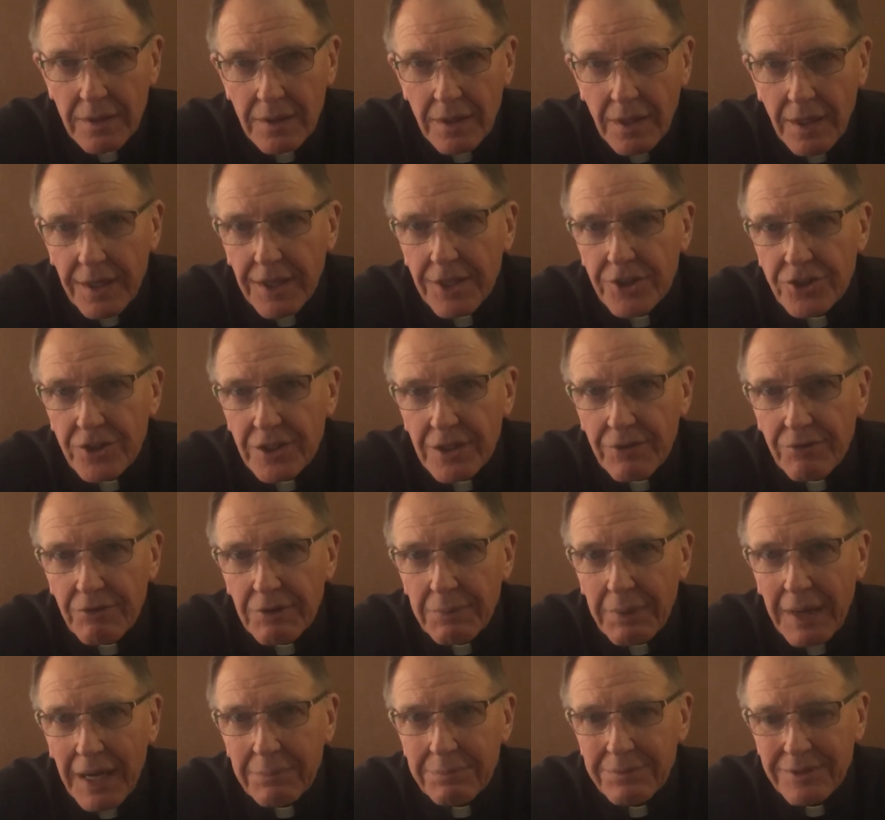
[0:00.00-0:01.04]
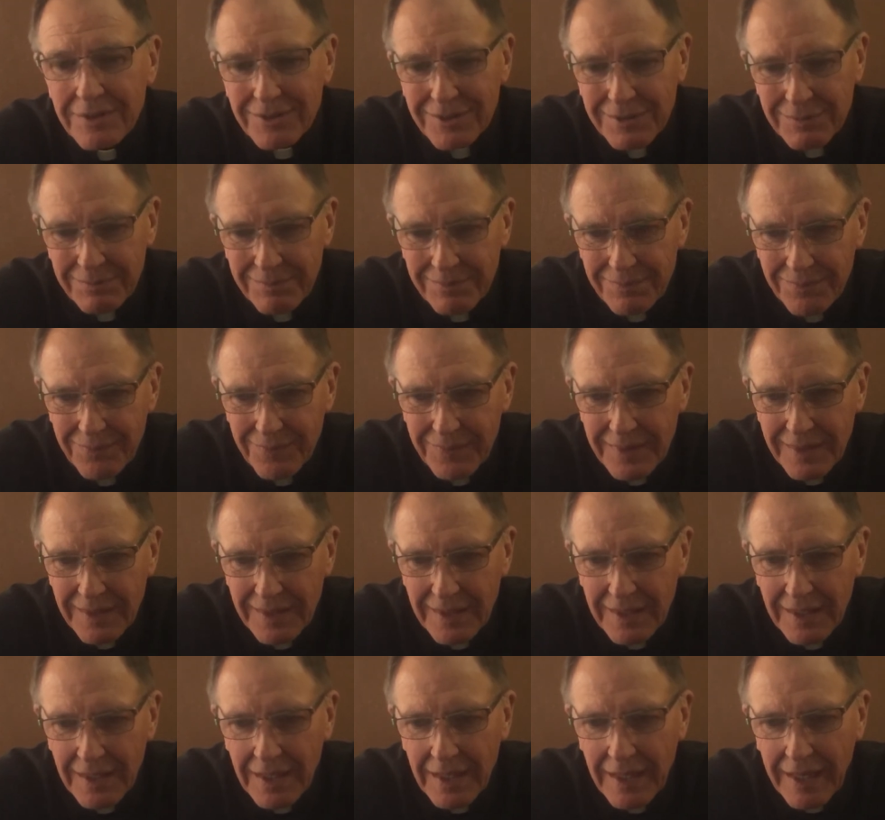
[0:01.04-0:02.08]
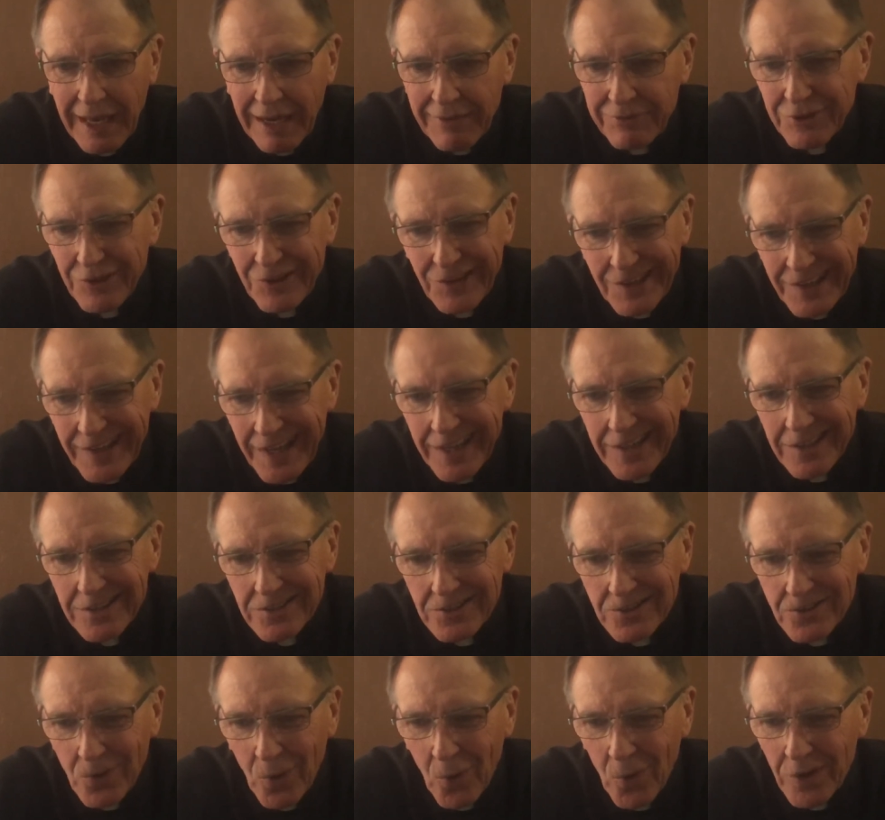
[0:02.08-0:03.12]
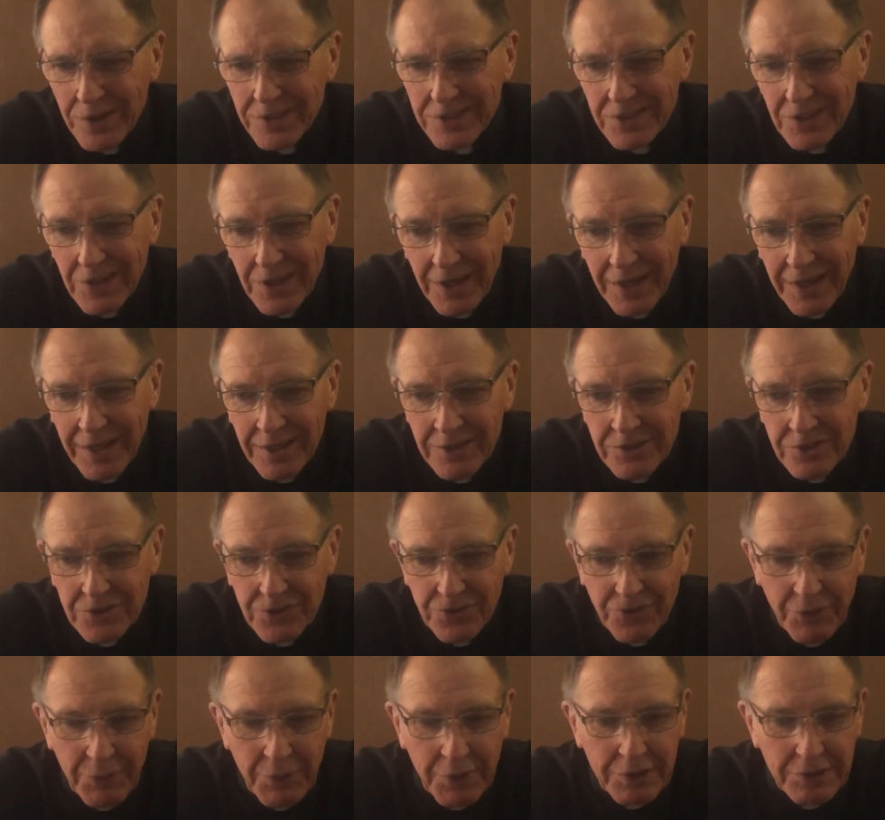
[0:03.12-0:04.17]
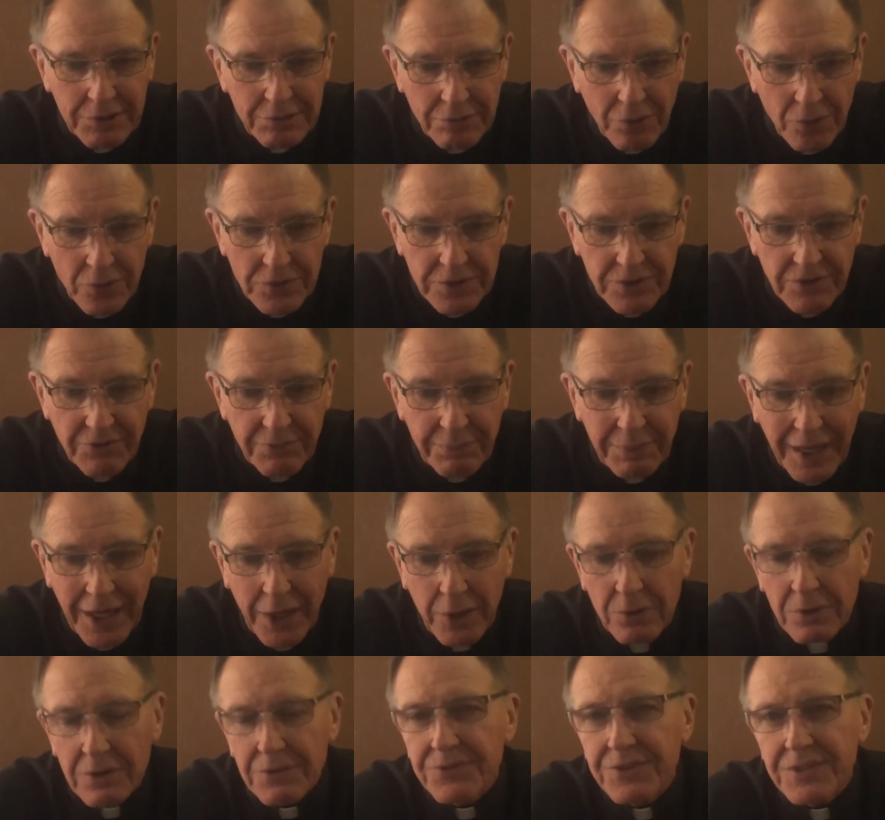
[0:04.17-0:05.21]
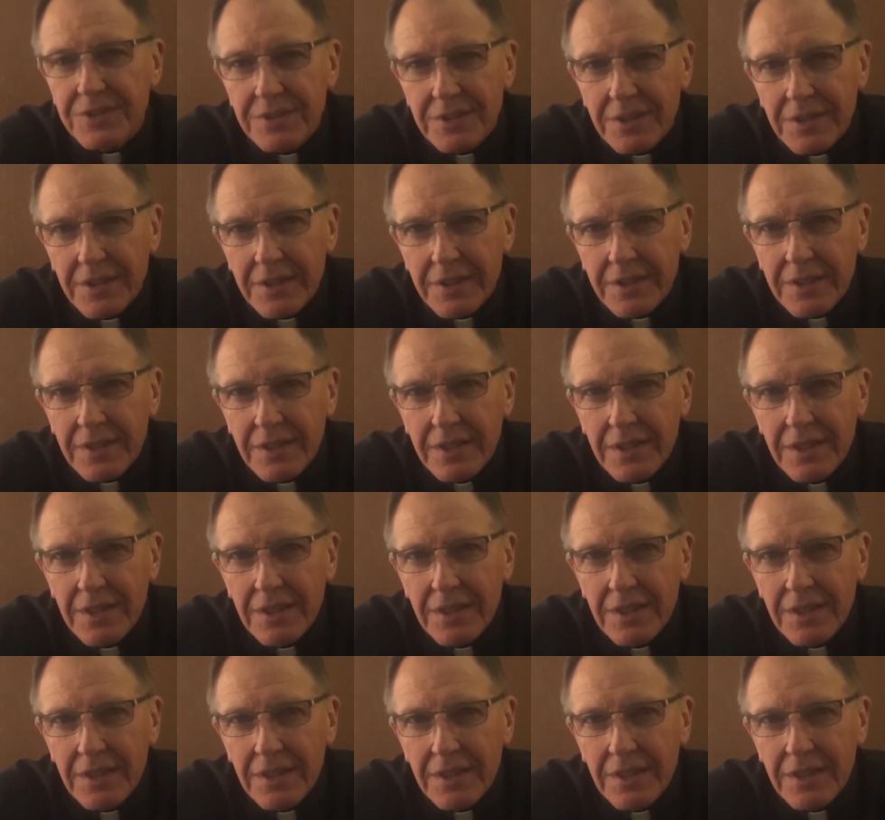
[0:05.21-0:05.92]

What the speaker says: At each and every baptism, after the naked soul is cleansed from the corrosive power of sin,